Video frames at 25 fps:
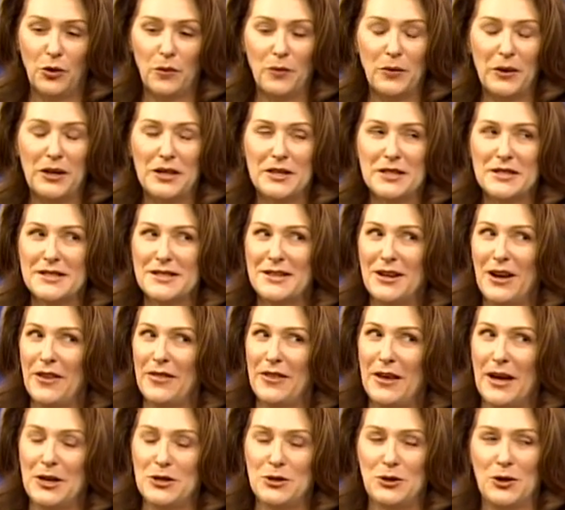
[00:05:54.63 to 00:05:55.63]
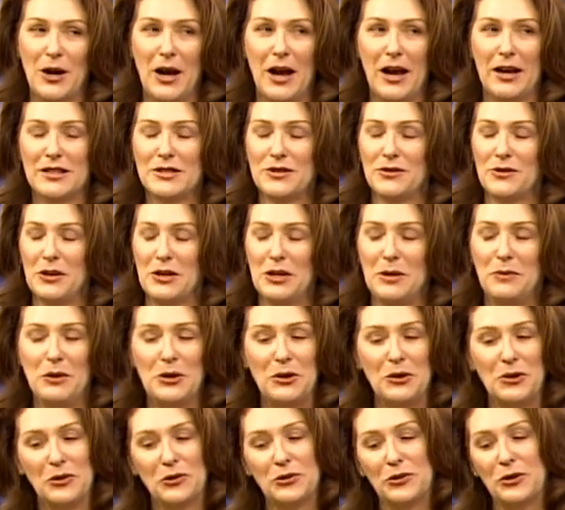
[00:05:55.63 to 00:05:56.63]
but it's not that dry. It's very
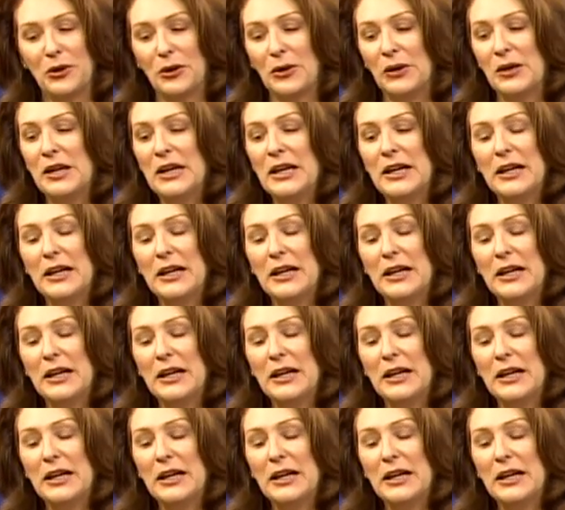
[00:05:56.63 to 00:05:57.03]
beautiful.